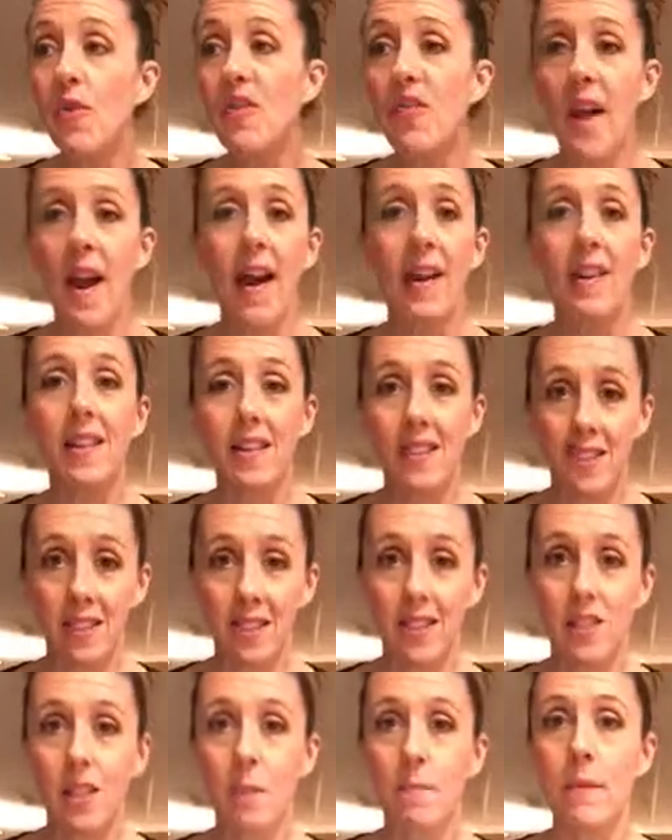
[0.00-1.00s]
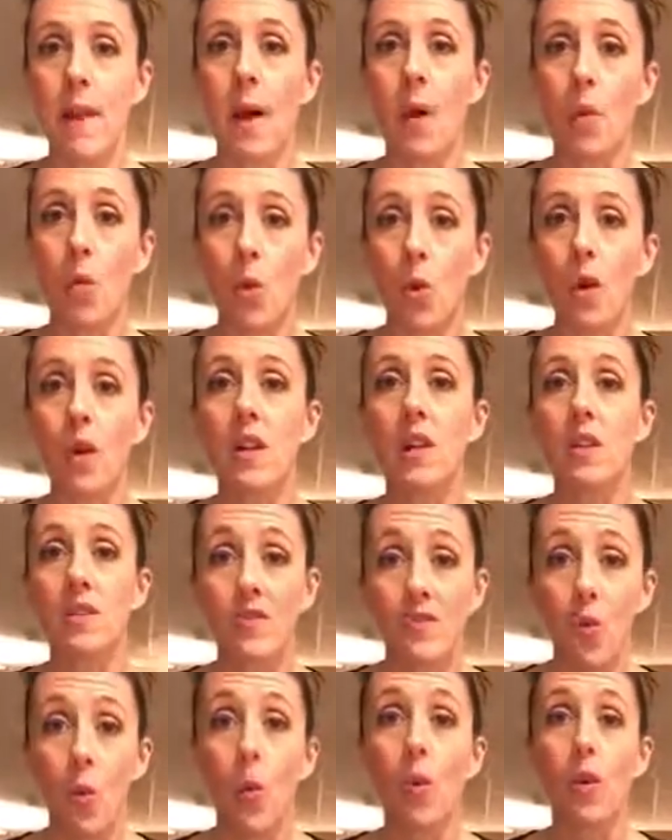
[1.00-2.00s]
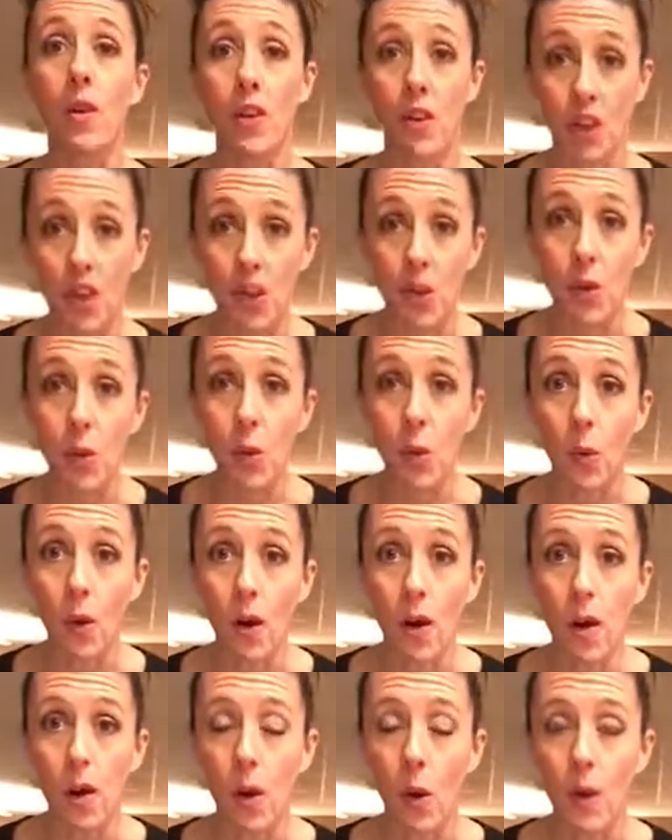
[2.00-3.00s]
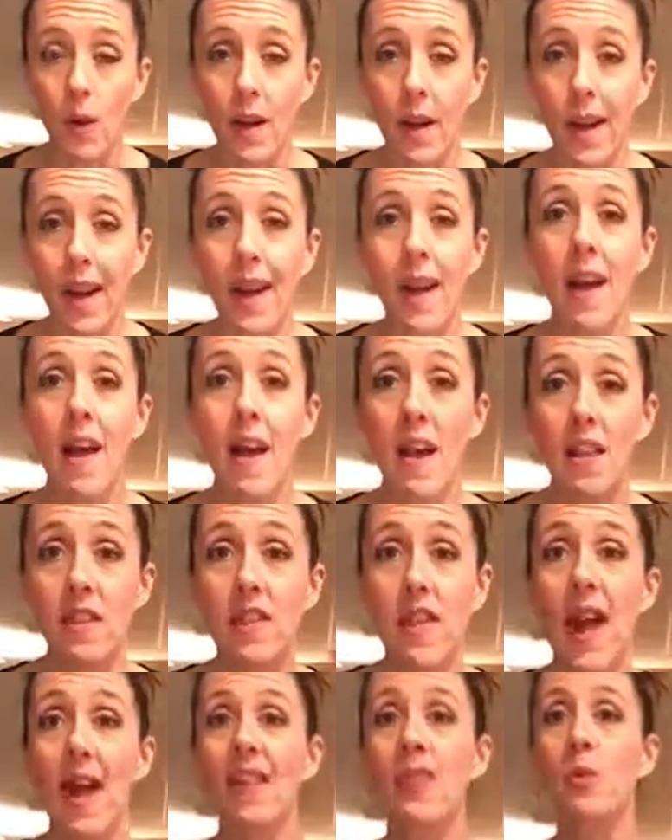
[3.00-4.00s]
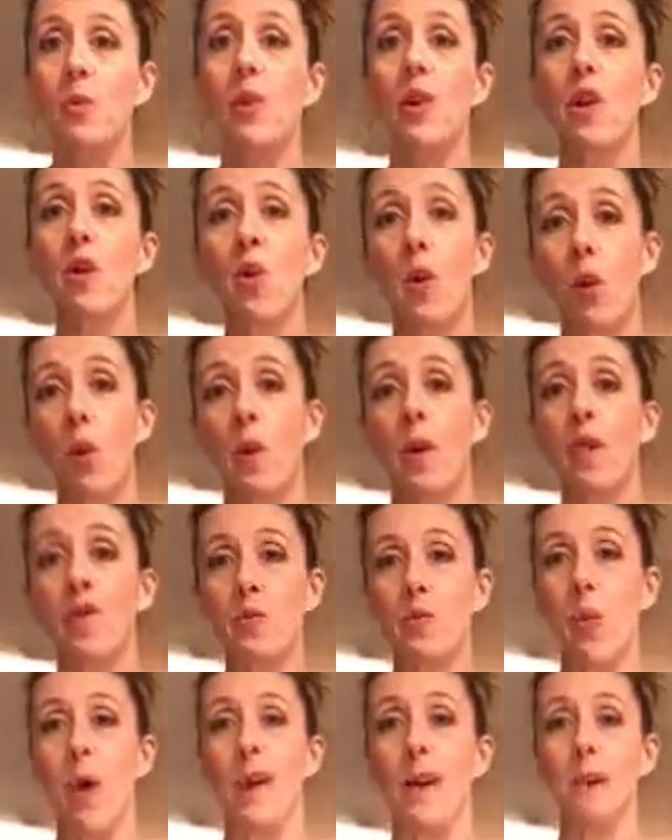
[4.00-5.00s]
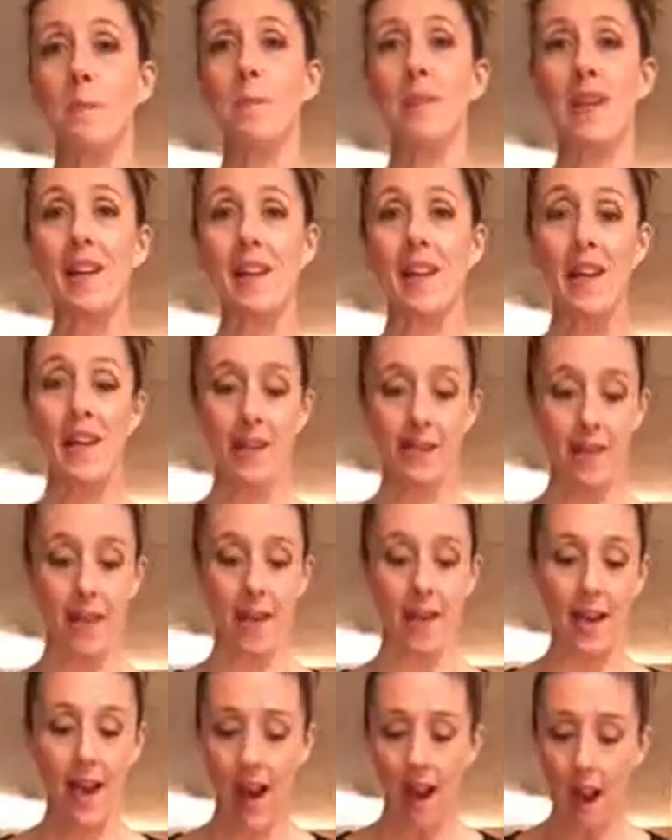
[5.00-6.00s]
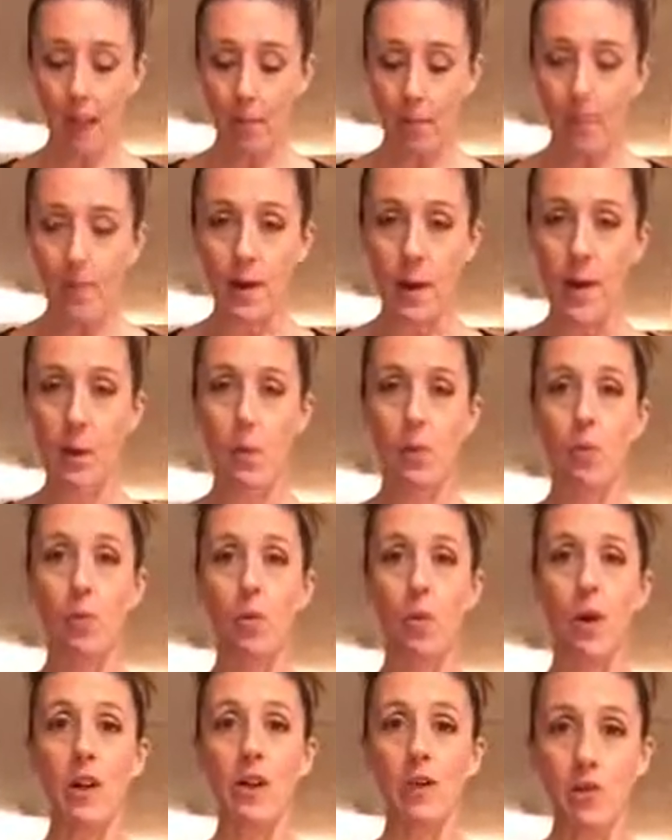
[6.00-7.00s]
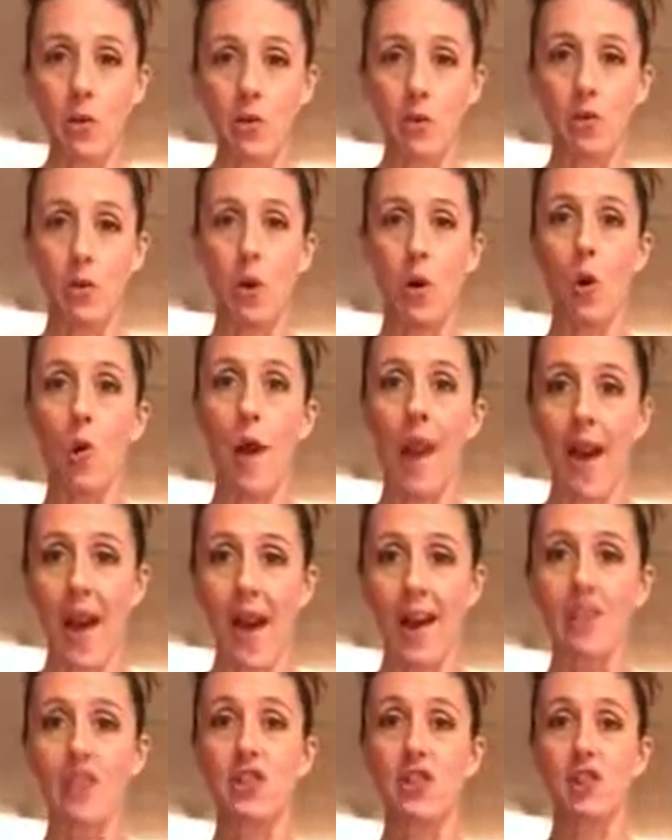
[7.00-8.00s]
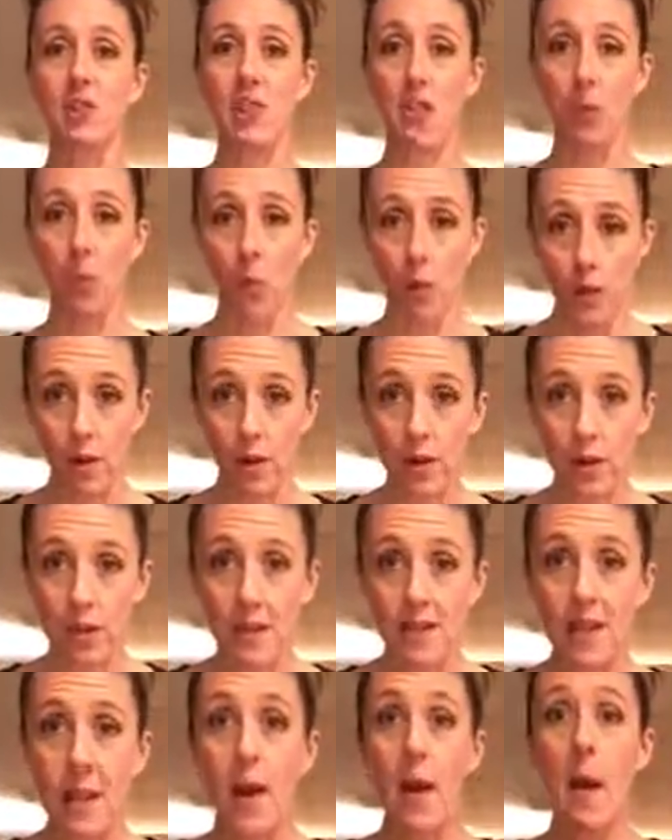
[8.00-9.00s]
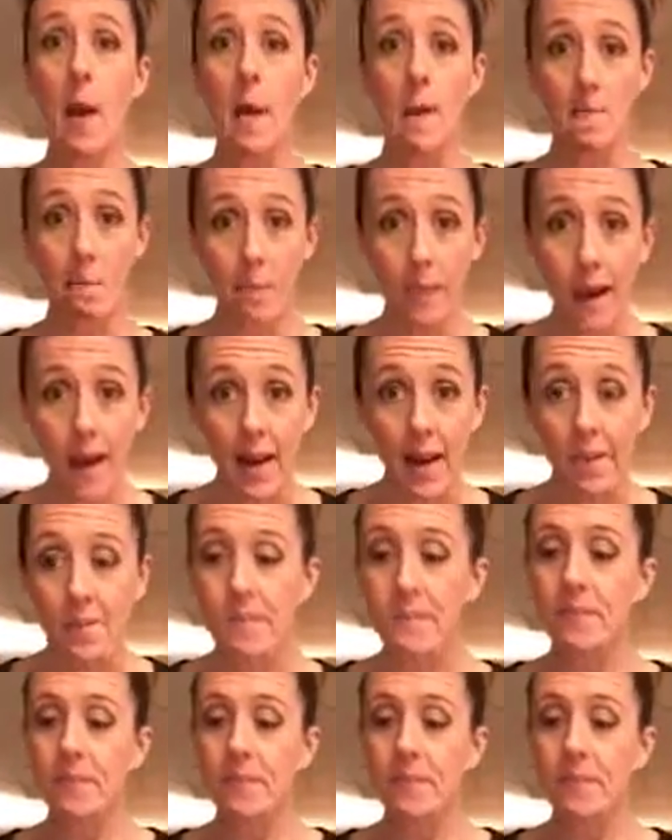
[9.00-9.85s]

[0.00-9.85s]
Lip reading: find a system that works for you, okay, that's where you always want to begin. Like, operate with what you know actually works. But